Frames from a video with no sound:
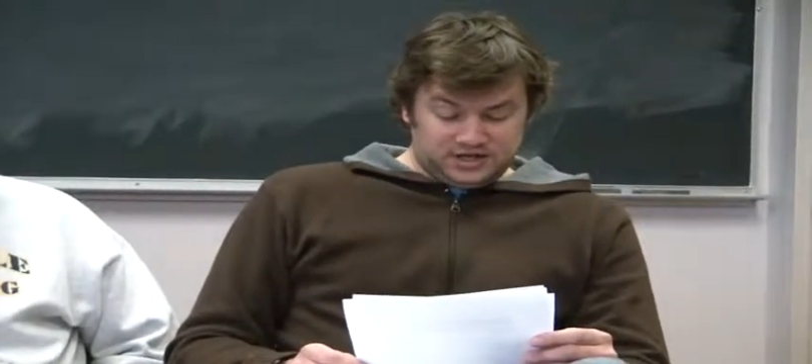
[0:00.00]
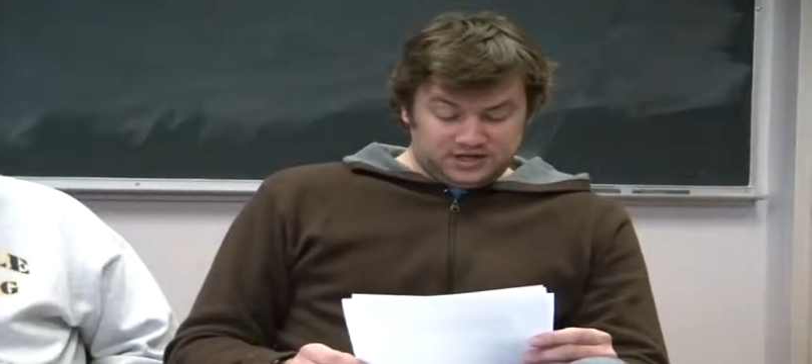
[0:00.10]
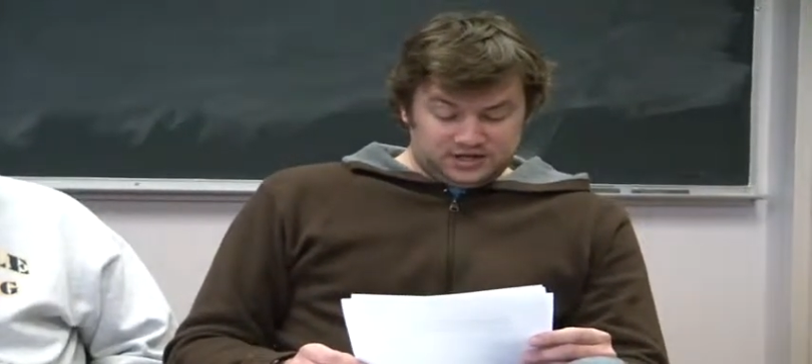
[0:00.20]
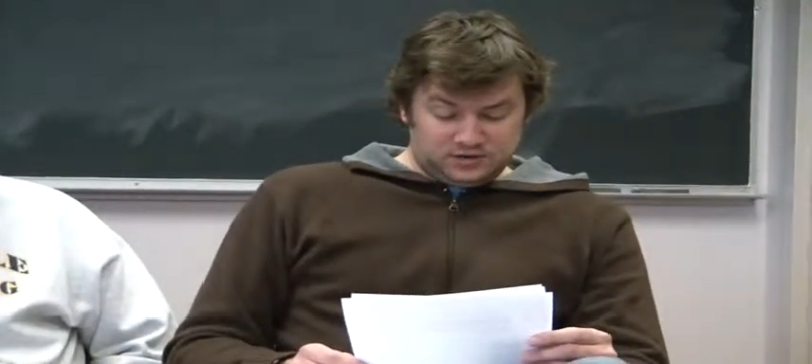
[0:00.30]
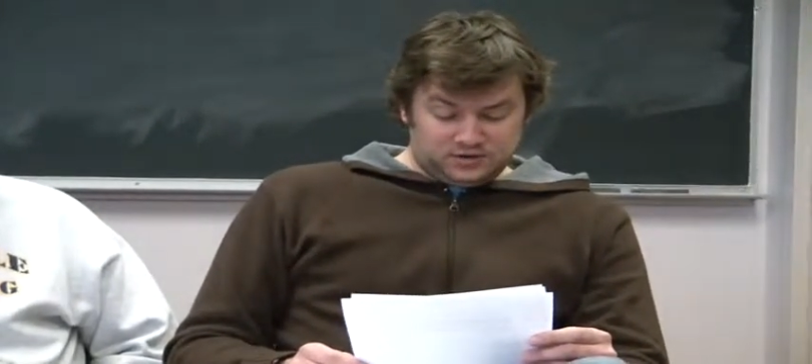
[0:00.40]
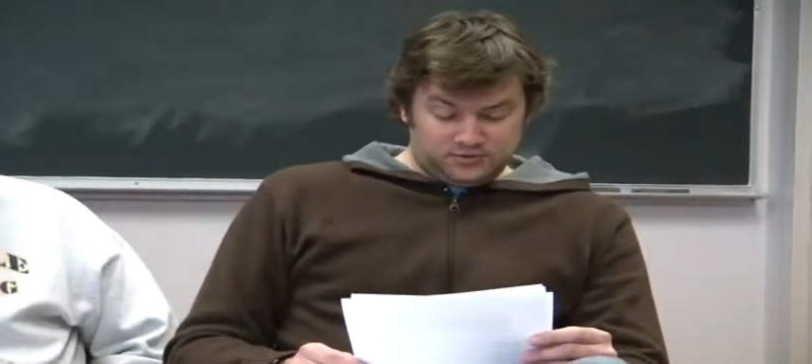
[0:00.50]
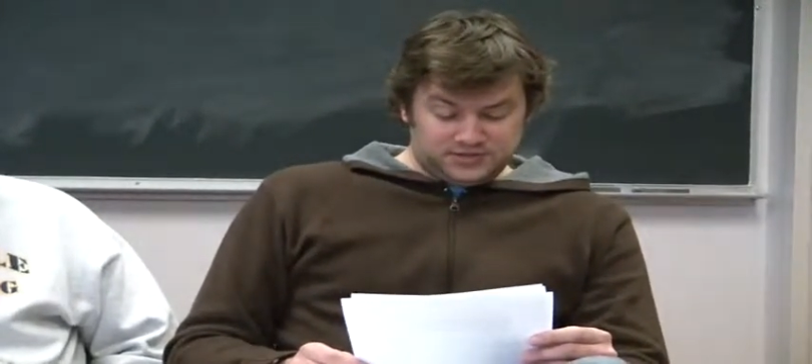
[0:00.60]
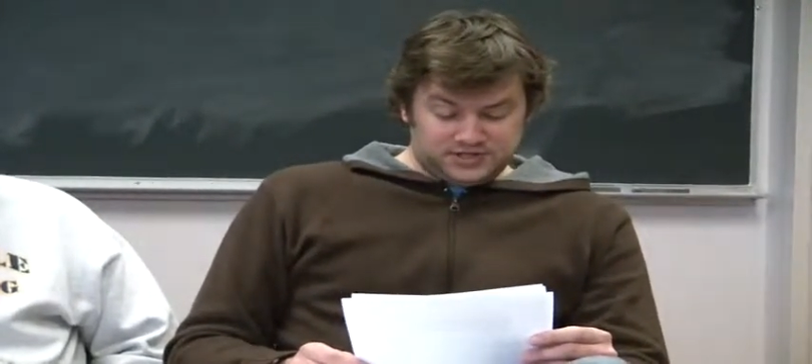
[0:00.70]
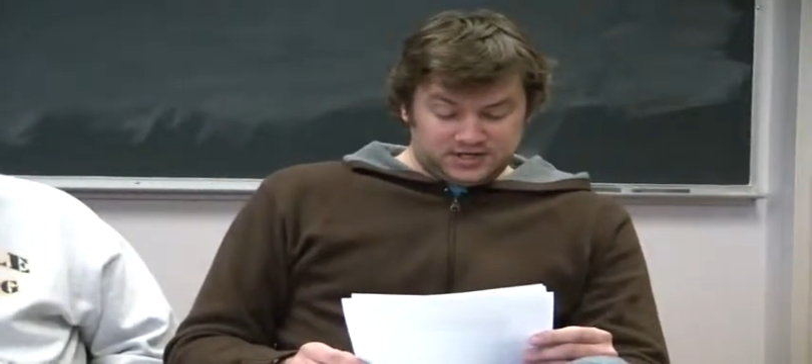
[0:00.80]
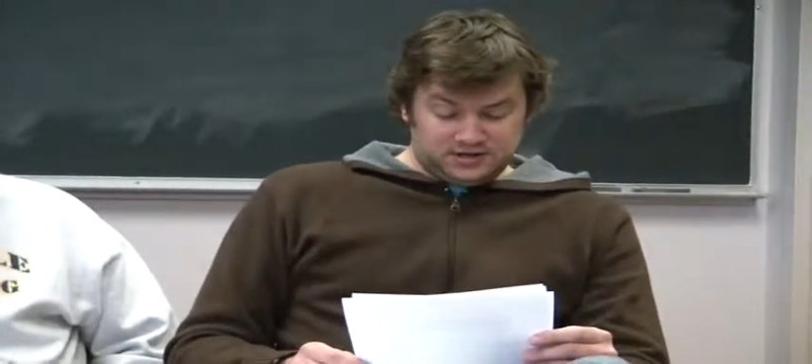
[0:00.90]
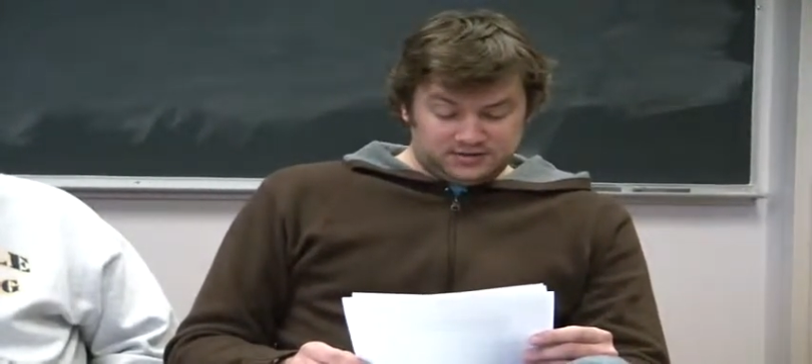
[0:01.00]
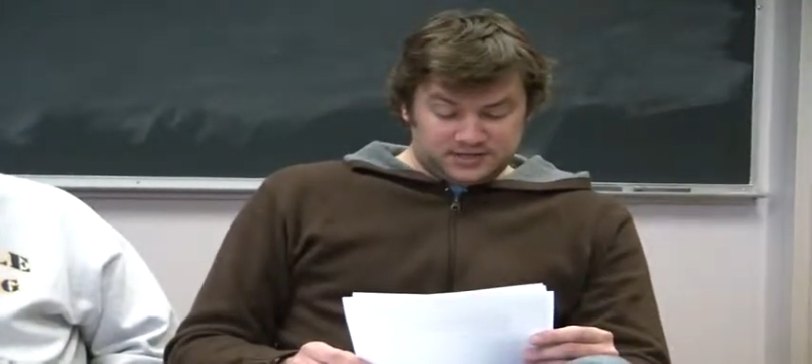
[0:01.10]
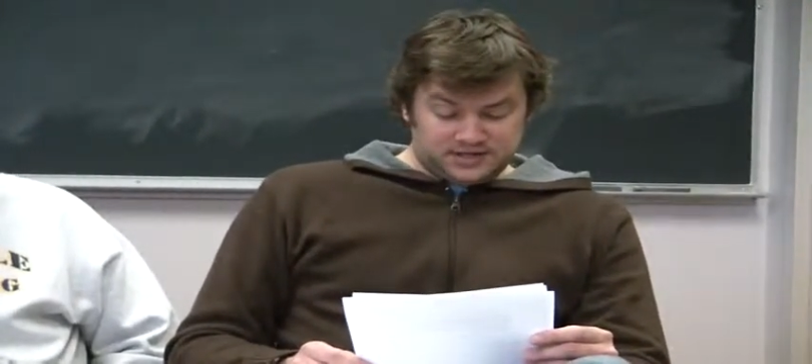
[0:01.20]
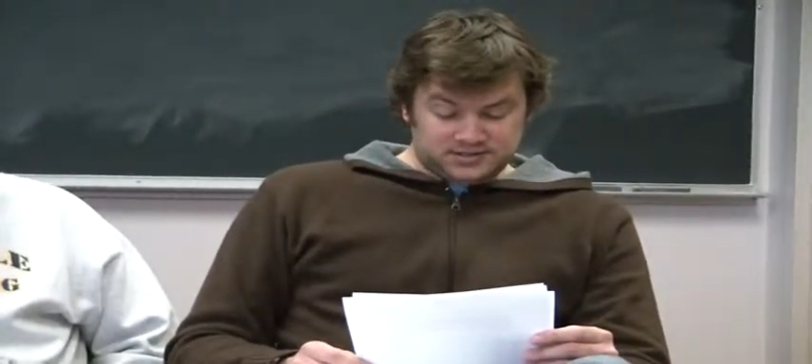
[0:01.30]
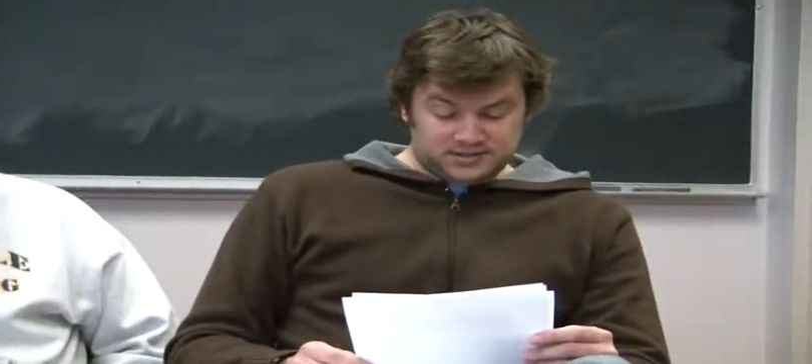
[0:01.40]
getting or retaining a
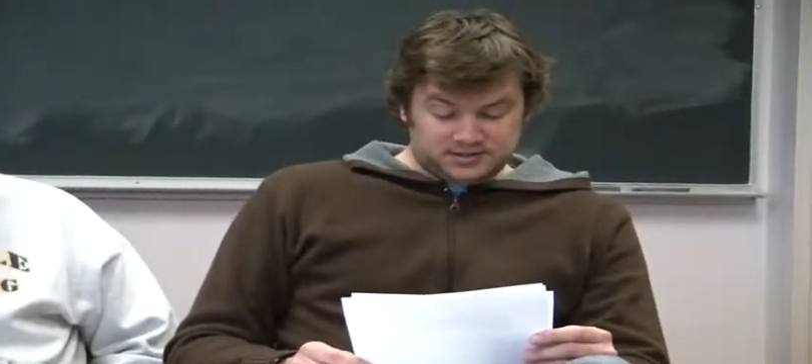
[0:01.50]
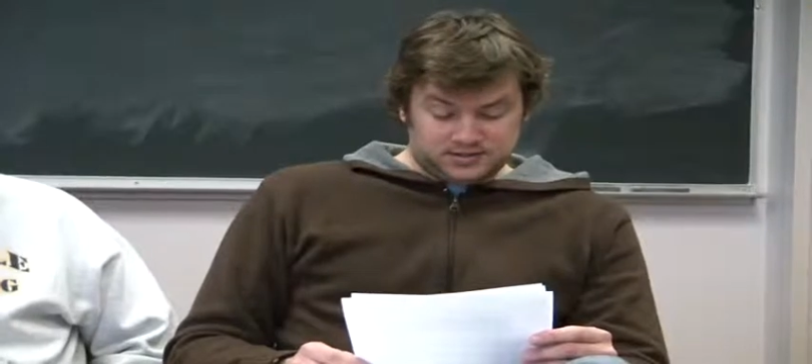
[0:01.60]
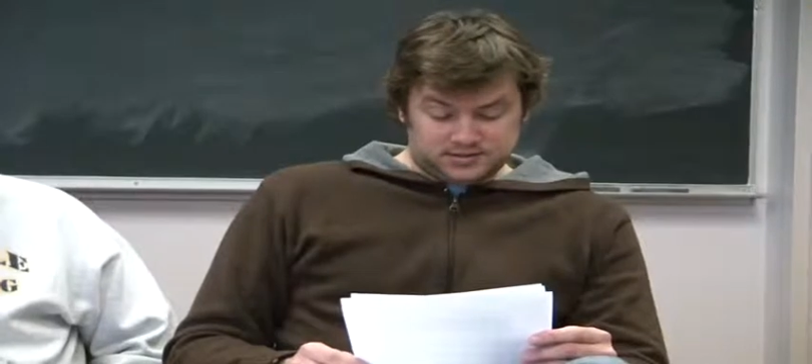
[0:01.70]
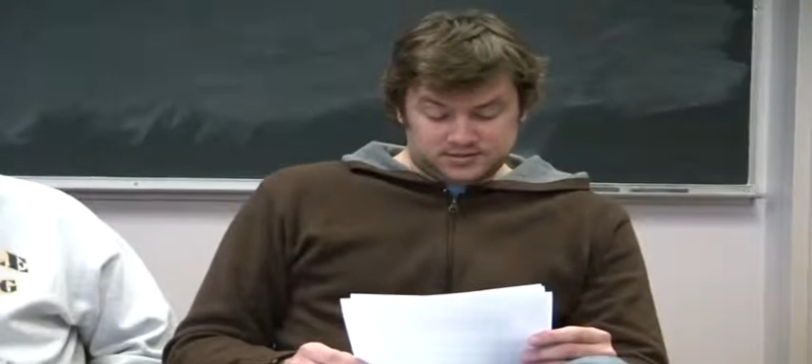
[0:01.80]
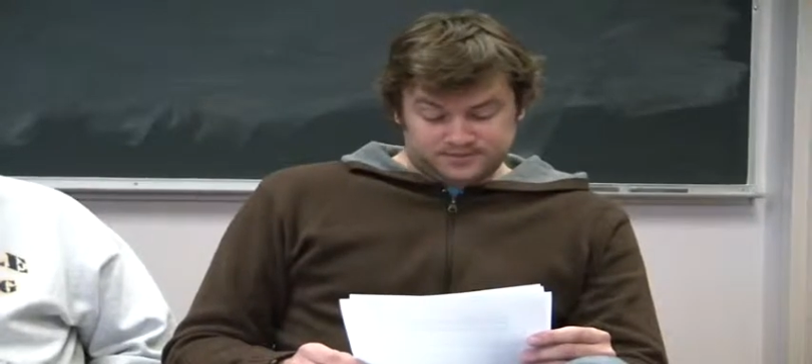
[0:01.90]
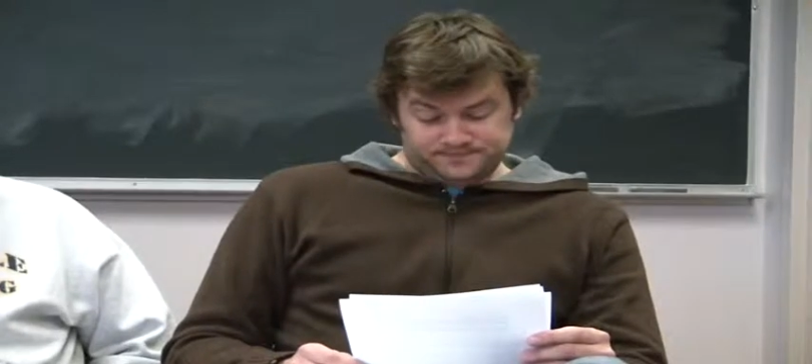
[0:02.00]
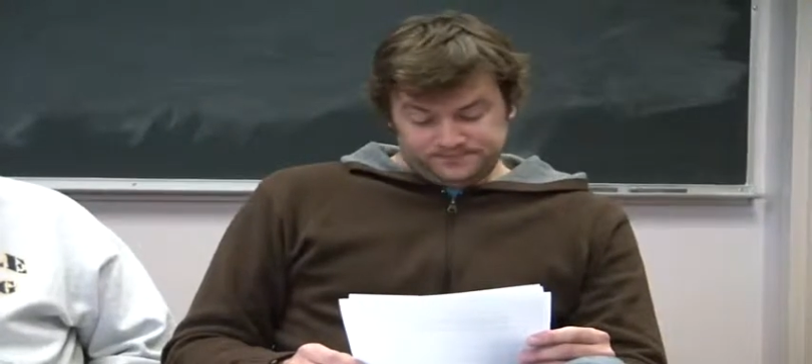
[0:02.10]
mass audience.